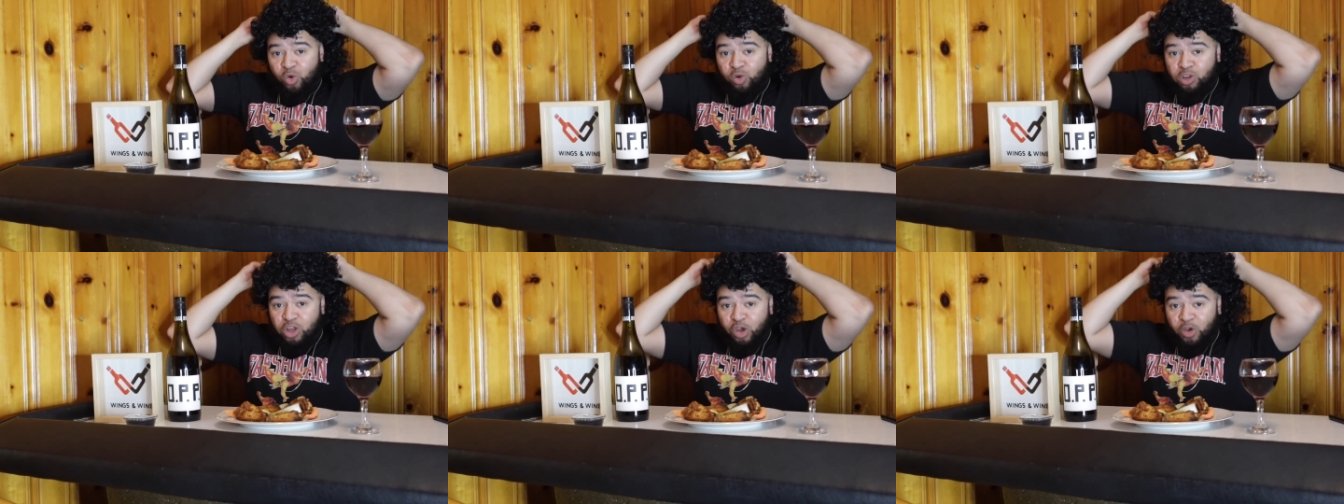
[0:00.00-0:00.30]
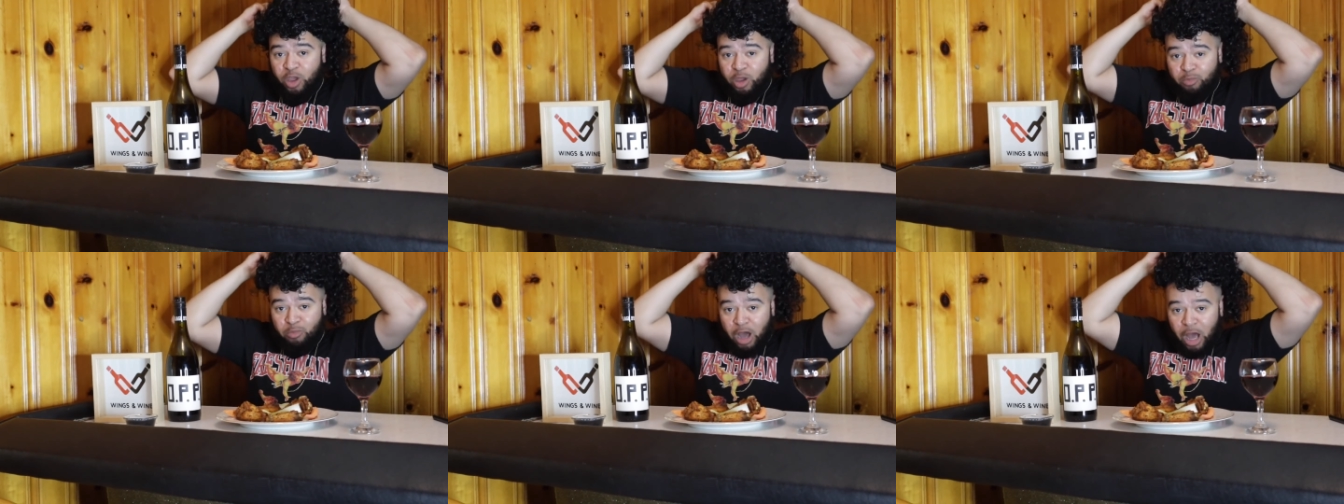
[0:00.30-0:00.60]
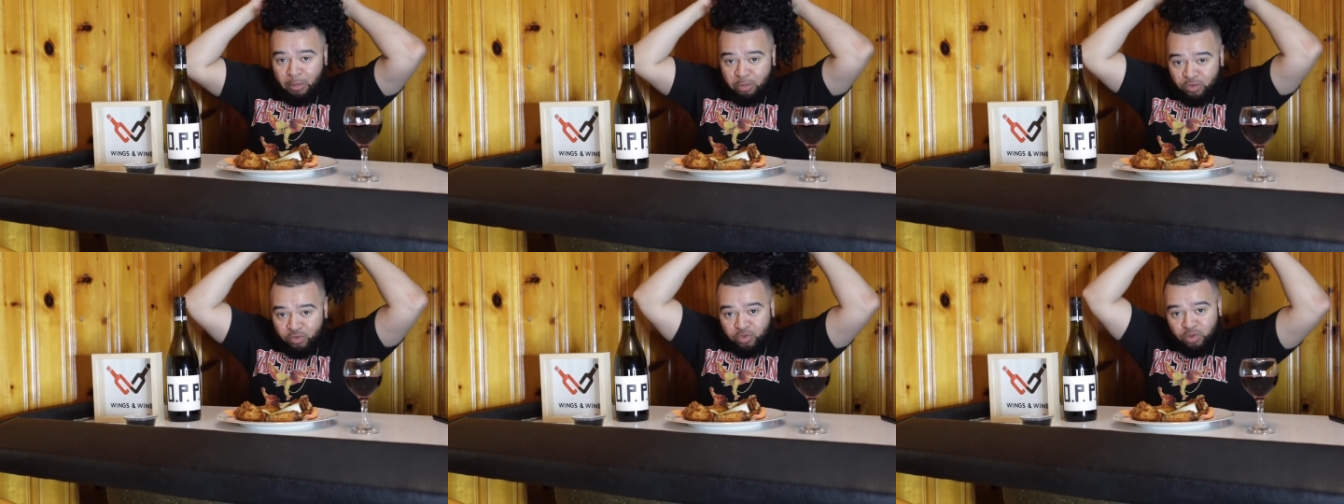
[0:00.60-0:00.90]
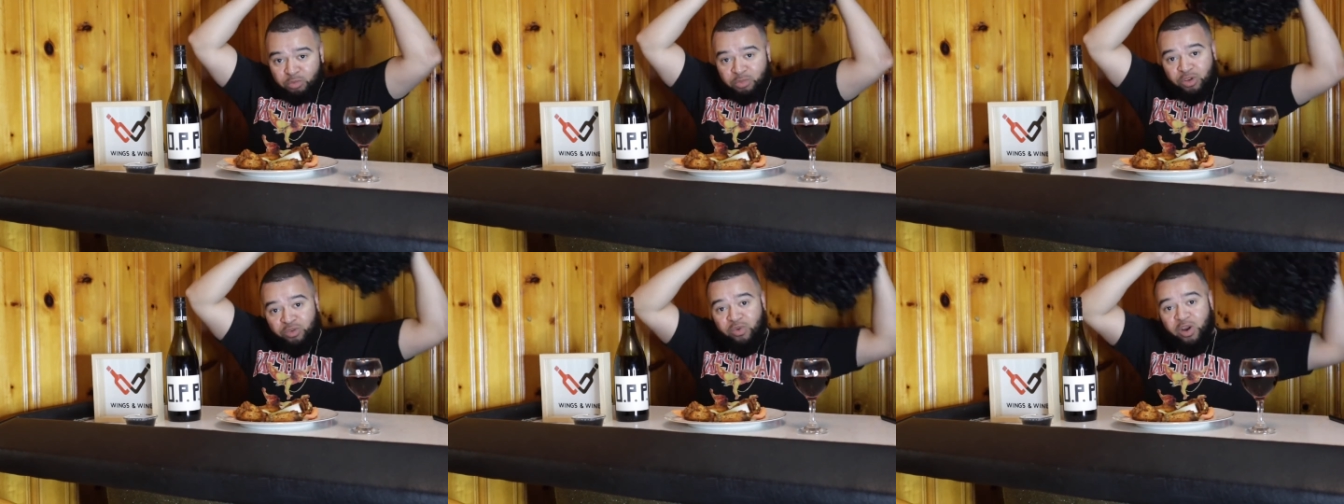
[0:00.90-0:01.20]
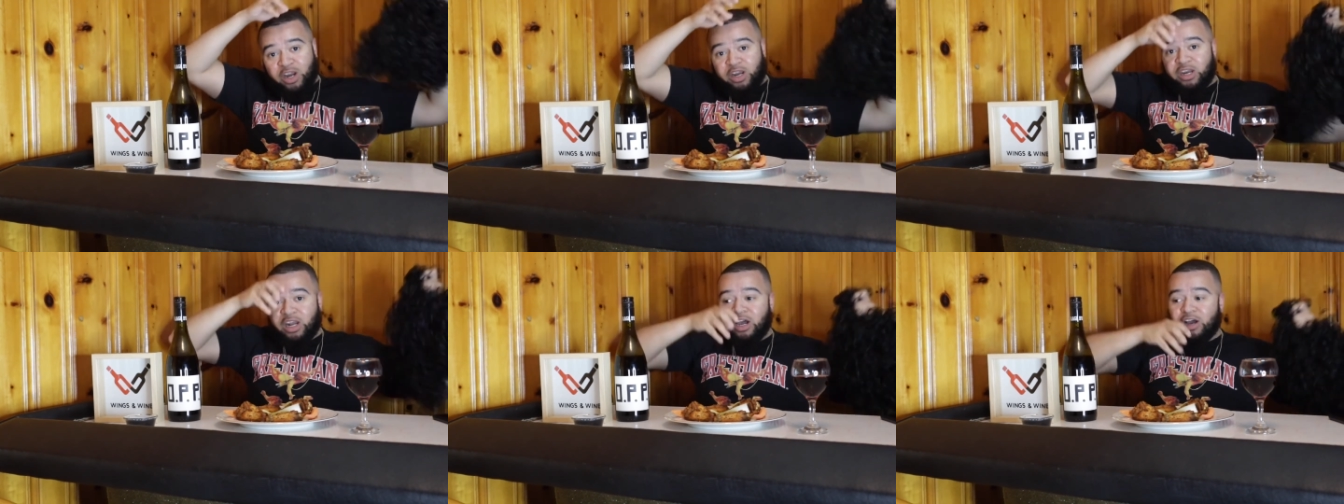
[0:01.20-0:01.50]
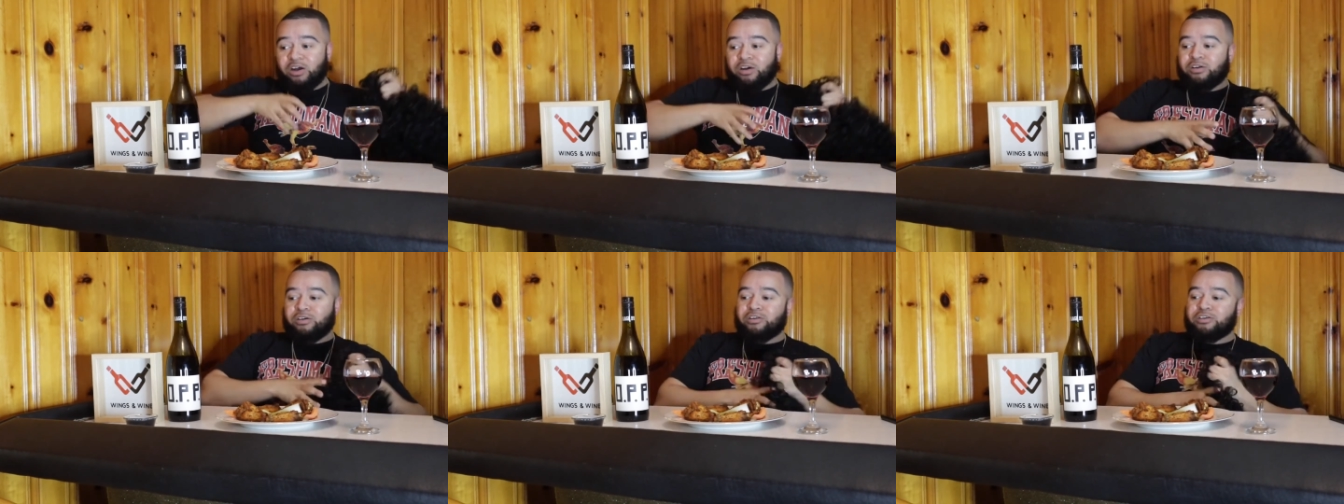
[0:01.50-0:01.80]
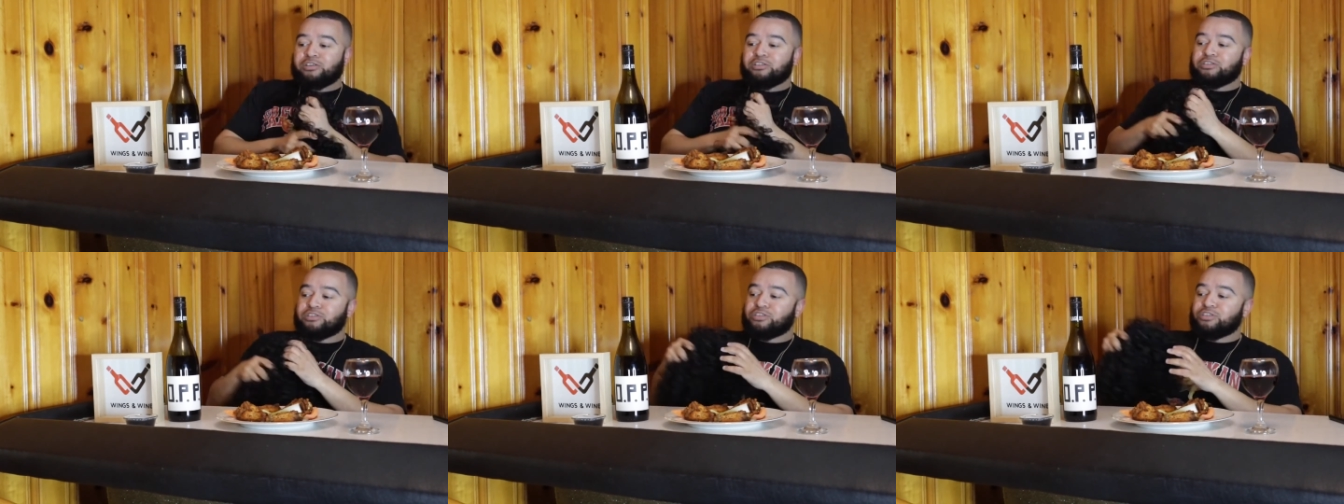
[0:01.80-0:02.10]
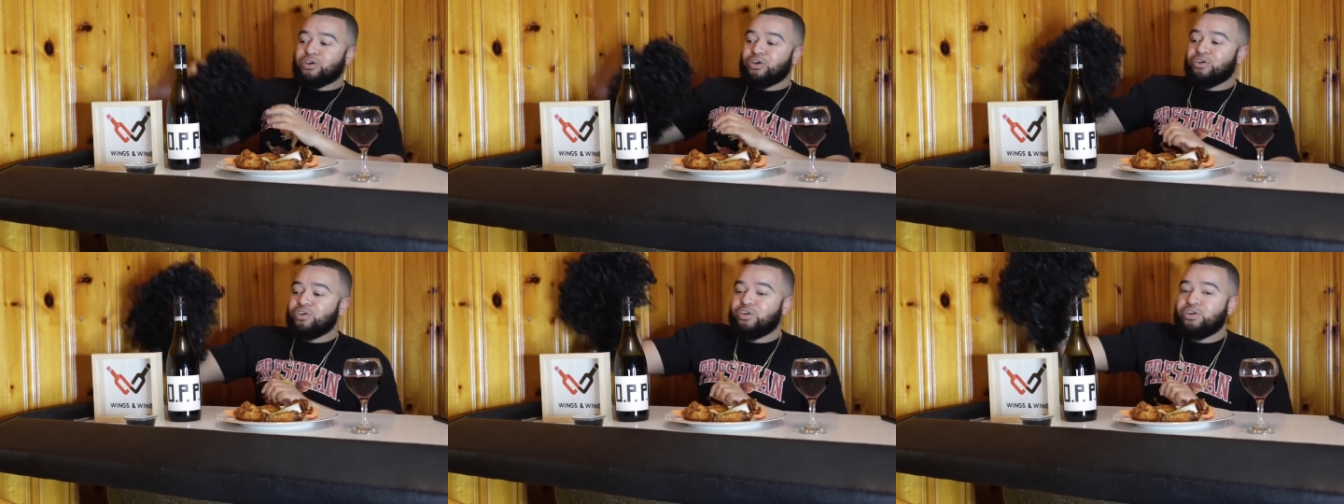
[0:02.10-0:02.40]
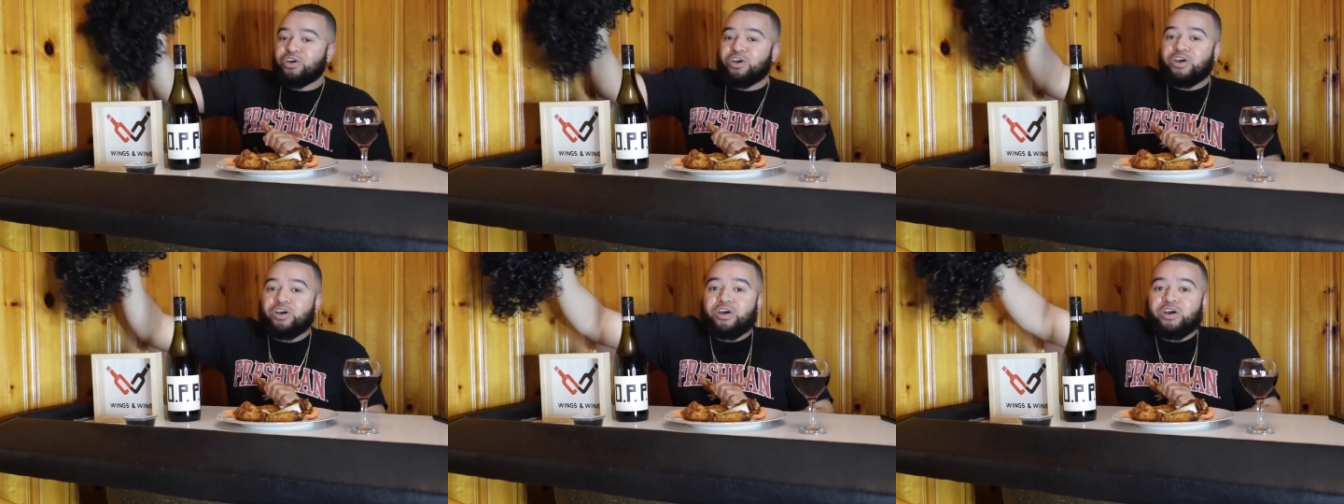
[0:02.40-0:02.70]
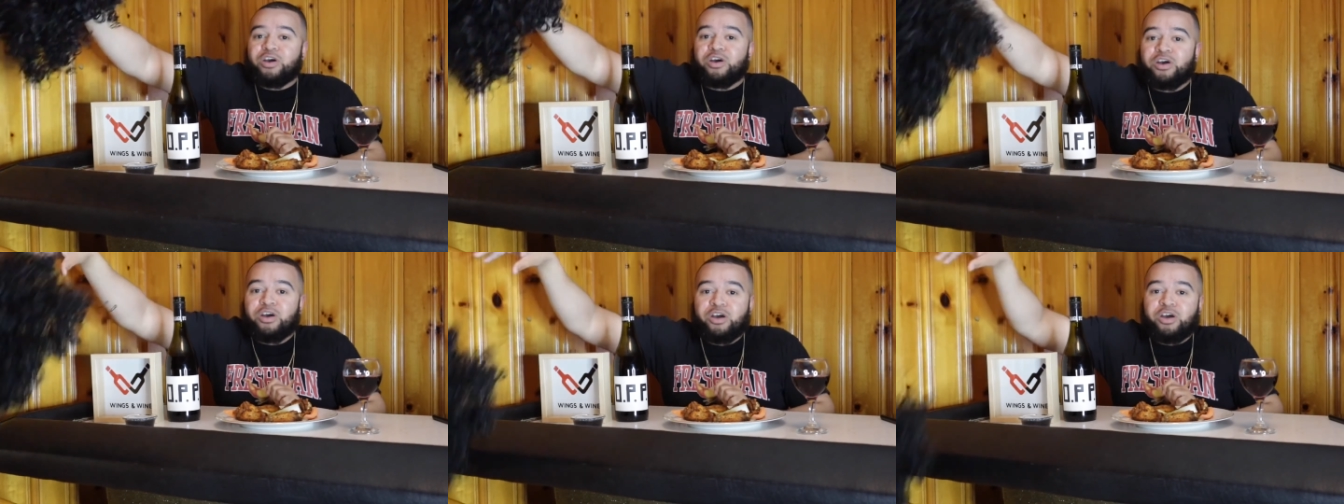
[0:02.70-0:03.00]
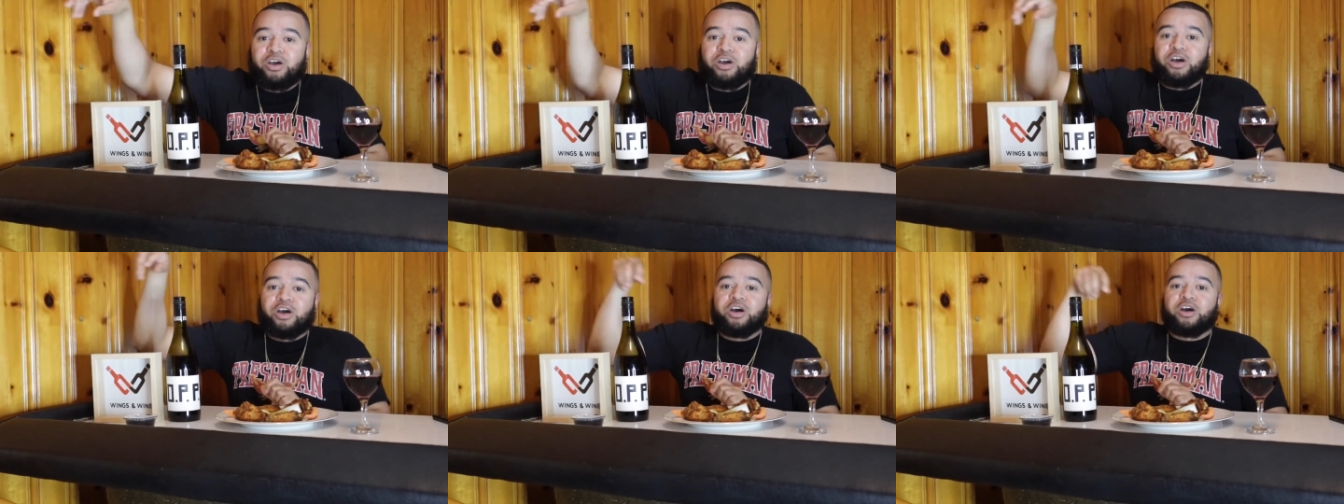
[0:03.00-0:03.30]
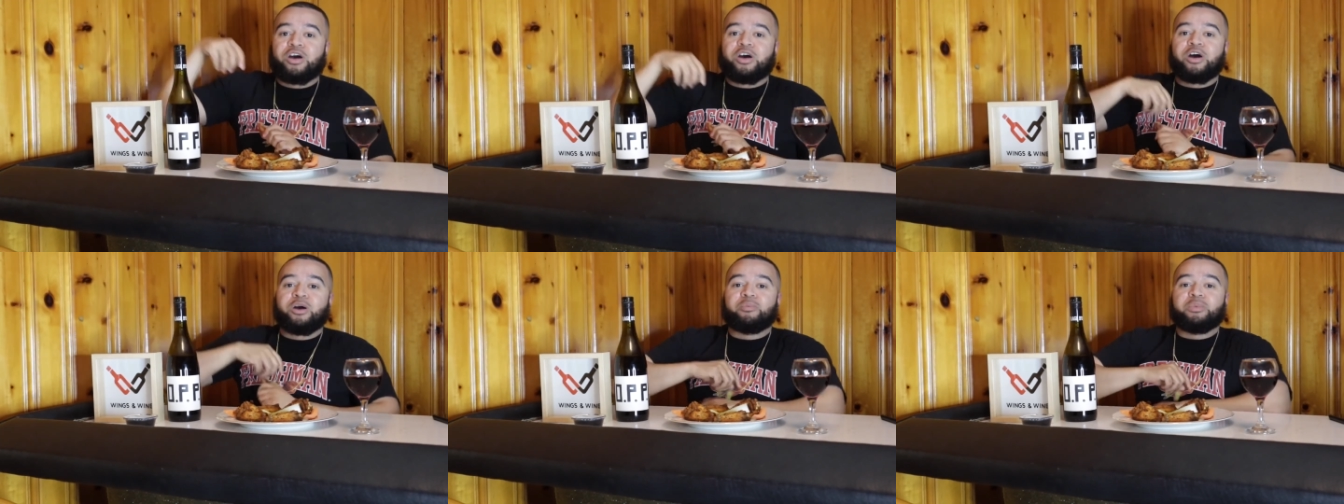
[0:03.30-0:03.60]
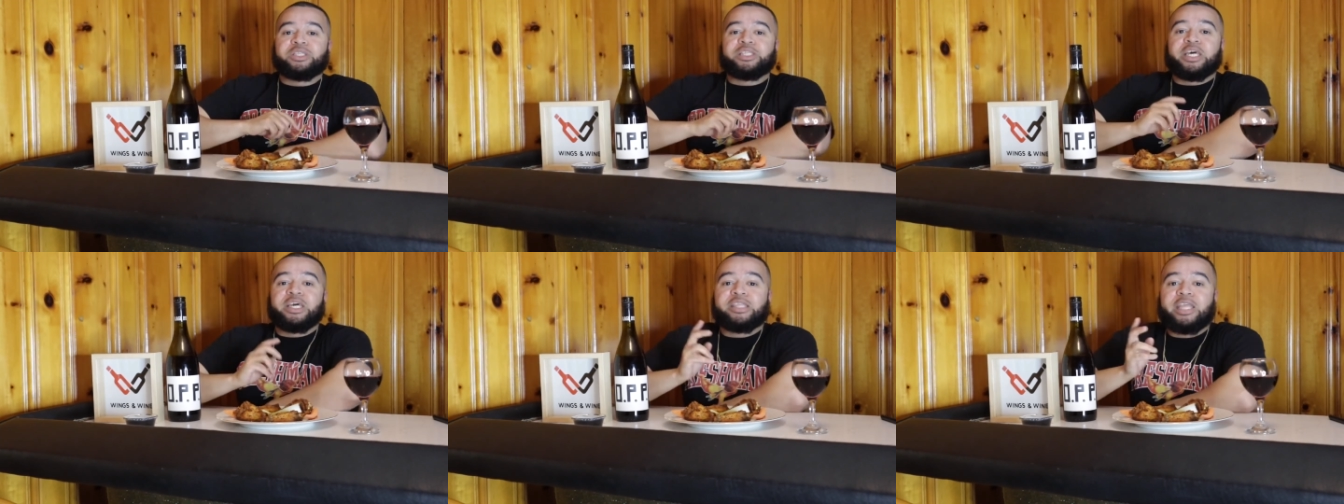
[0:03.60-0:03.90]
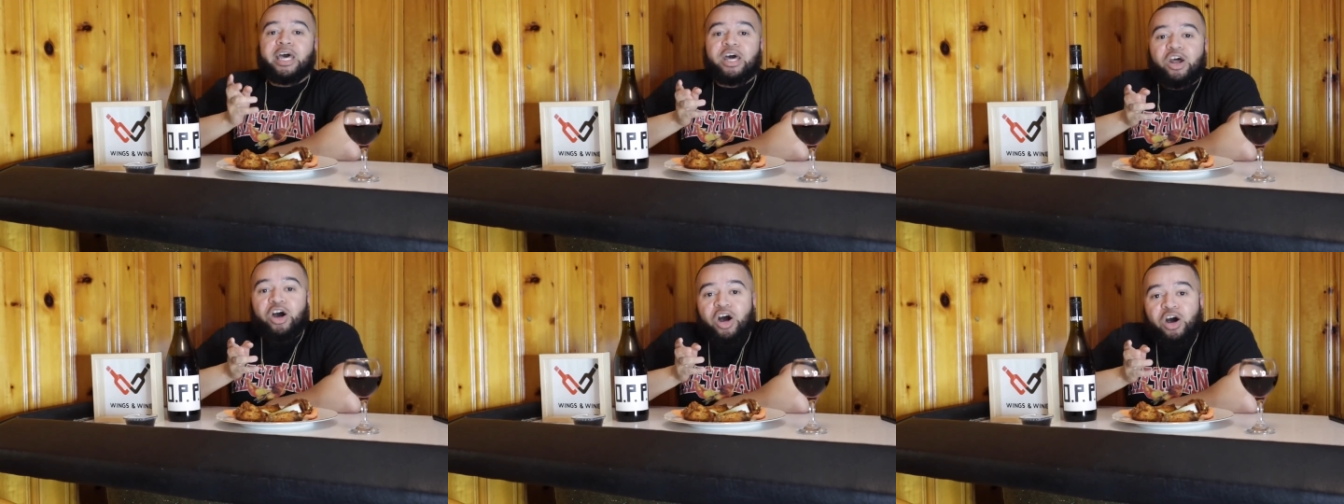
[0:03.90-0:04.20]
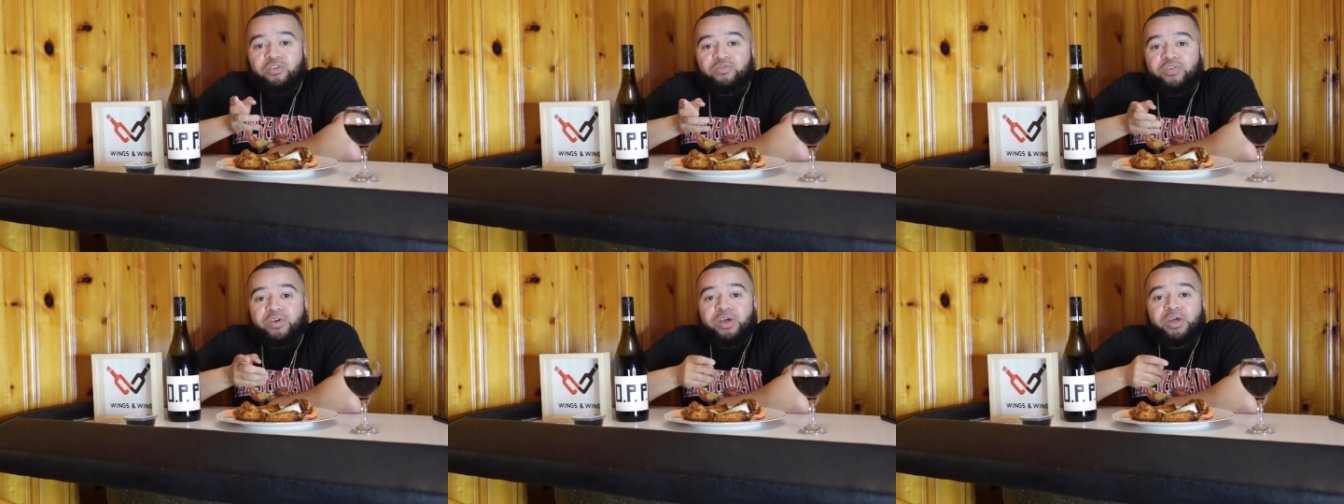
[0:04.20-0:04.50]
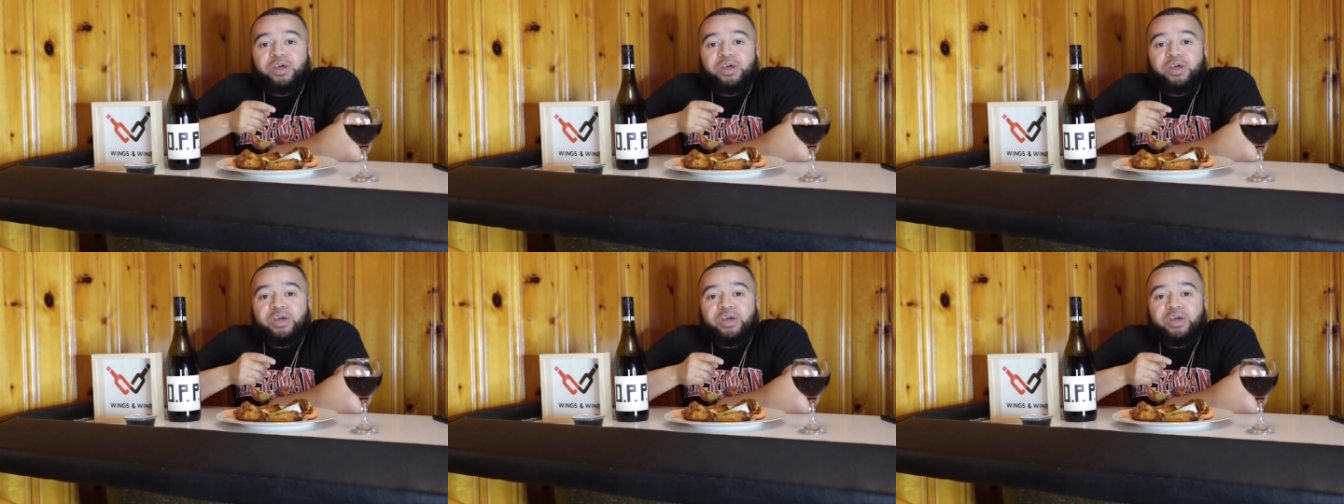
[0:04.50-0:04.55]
glow ain't popping for me right now. So I'm going to take that off.